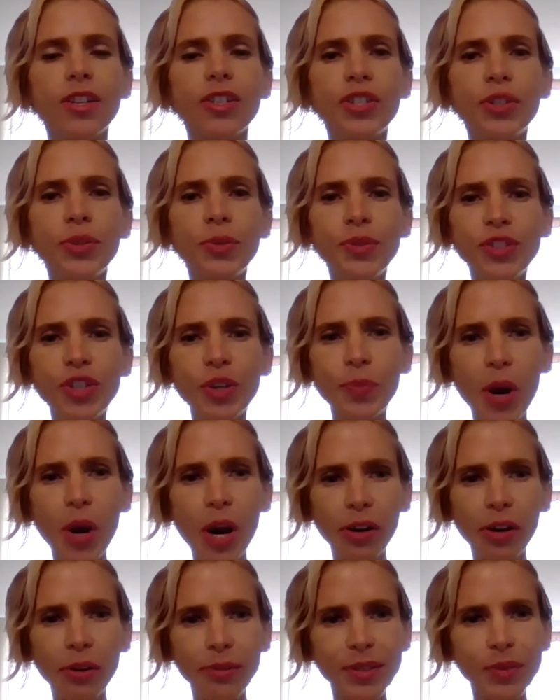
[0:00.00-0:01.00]
Choose your
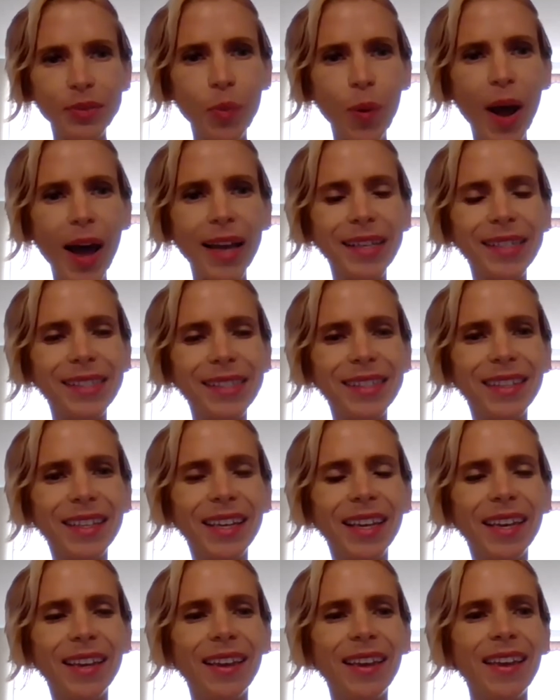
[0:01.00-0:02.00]
partners
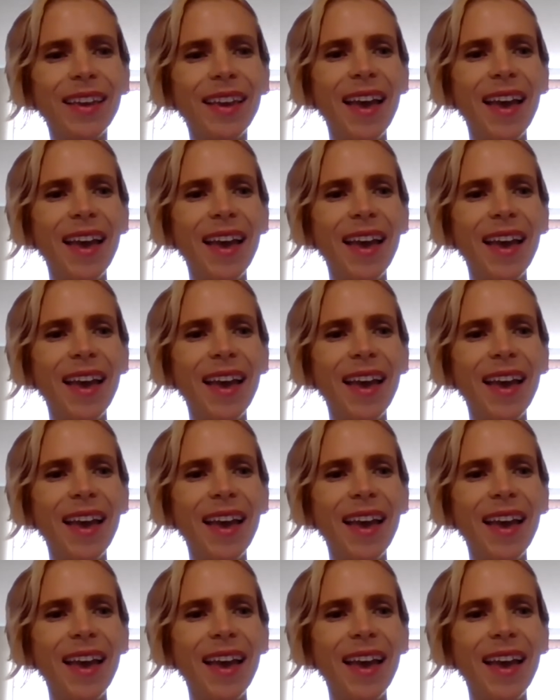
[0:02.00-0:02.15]
wisely